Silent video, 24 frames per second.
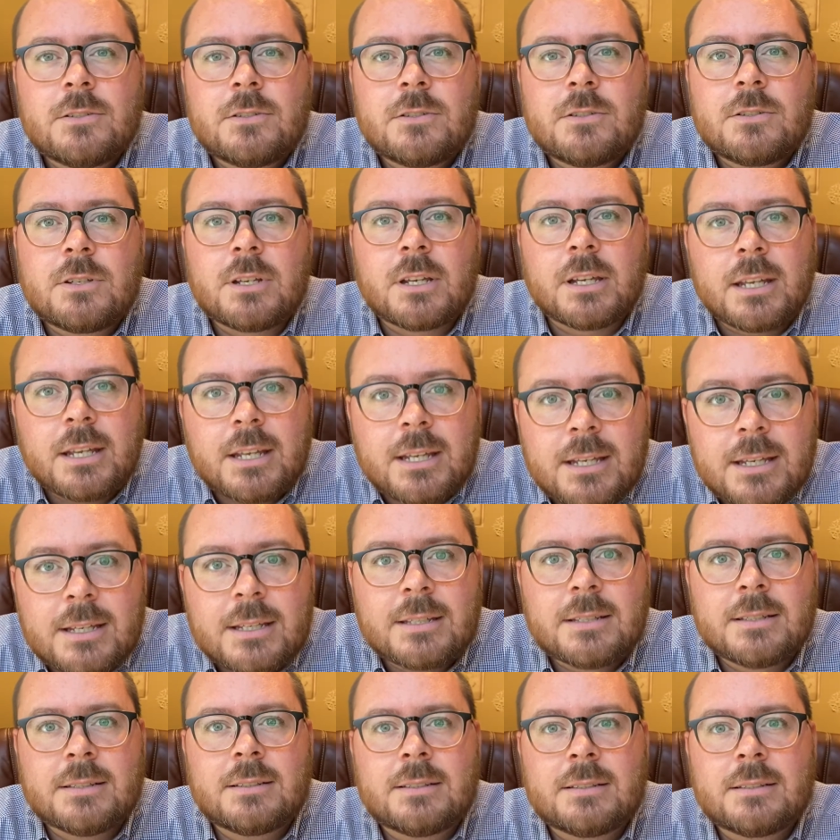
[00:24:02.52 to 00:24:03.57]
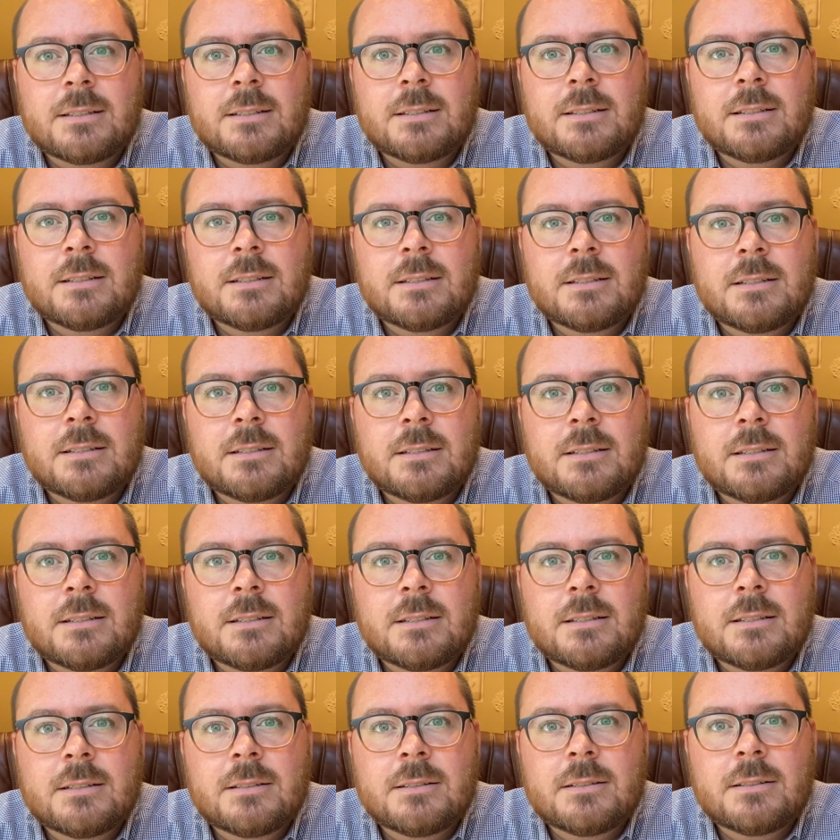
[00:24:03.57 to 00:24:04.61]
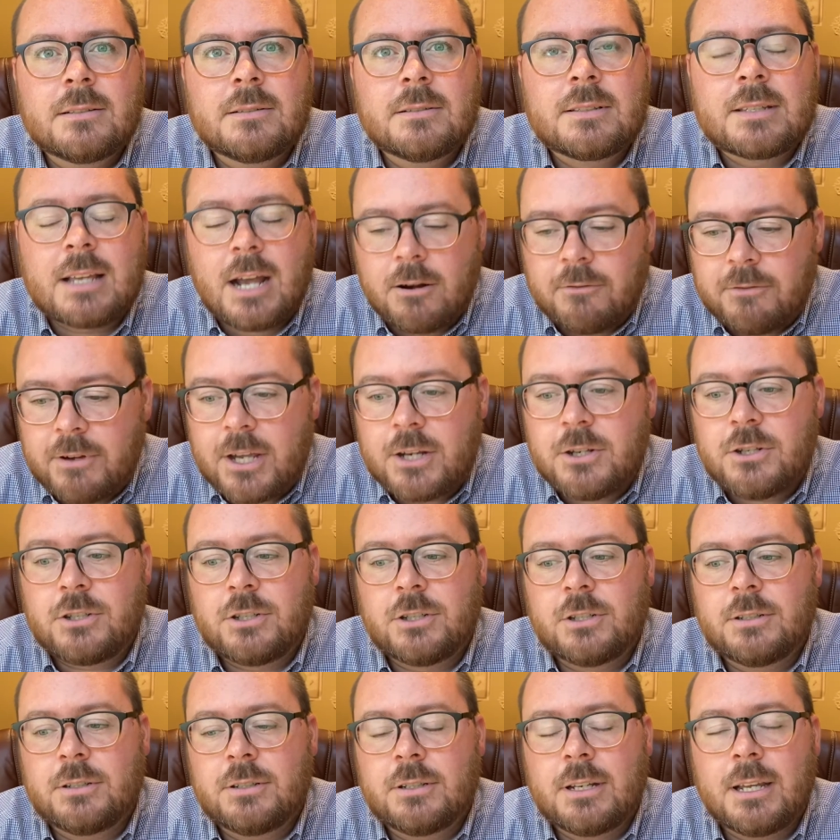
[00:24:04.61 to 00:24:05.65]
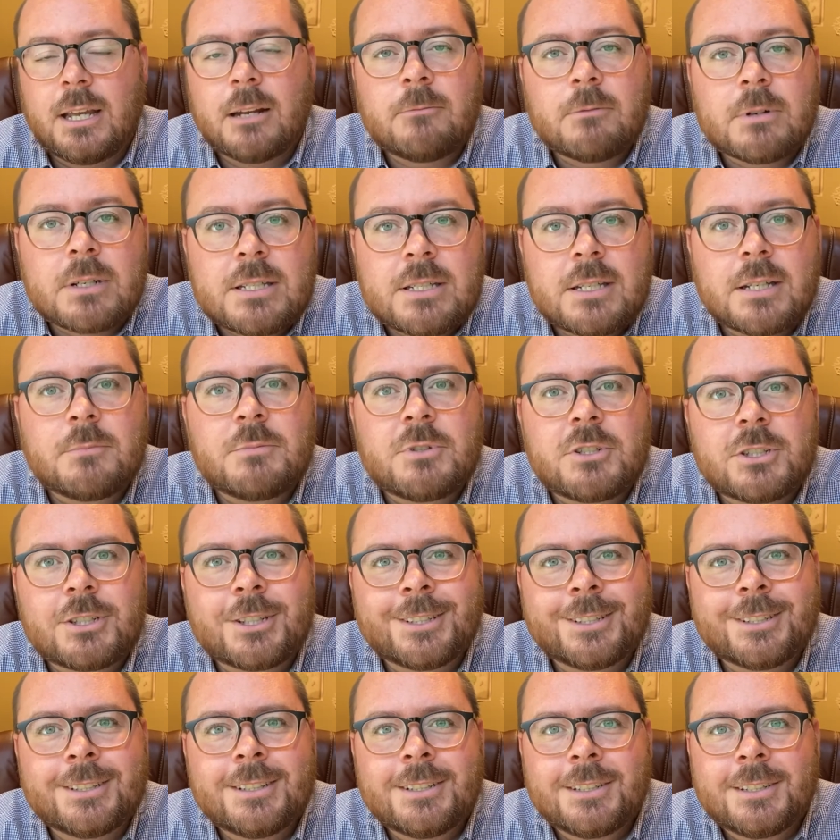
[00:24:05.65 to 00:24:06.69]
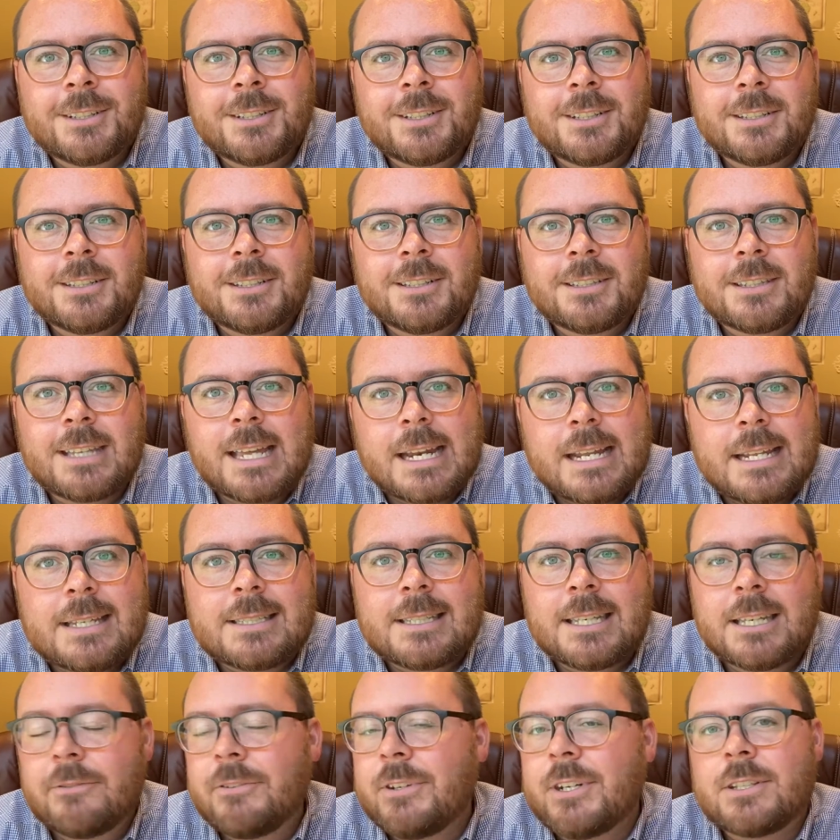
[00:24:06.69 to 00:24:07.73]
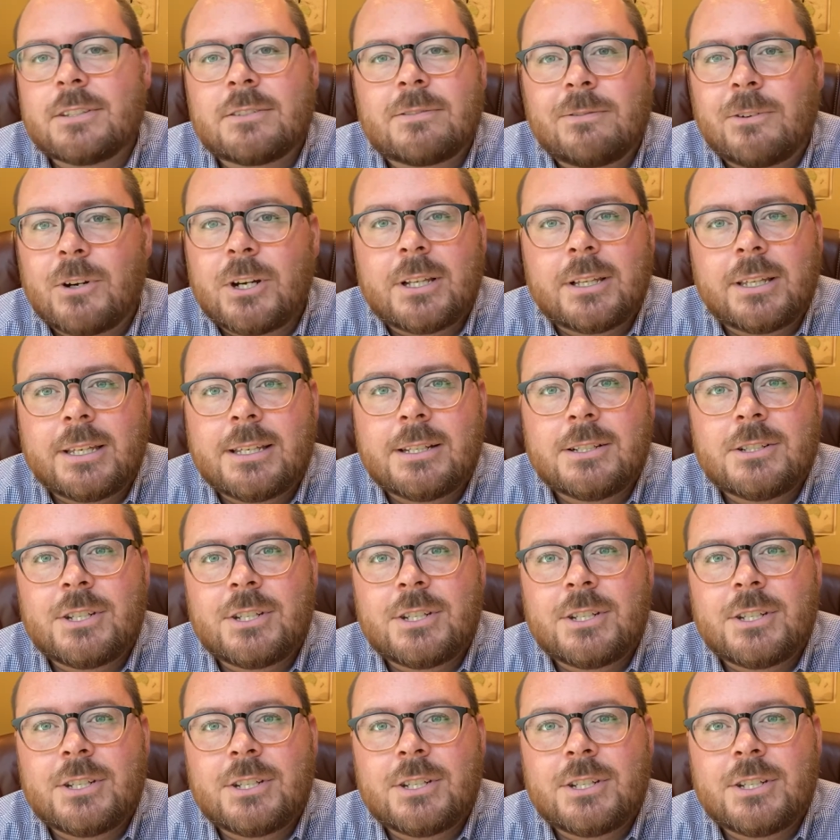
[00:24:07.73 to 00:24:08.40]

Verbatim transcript: to His salvation and redemption that he's given us freely in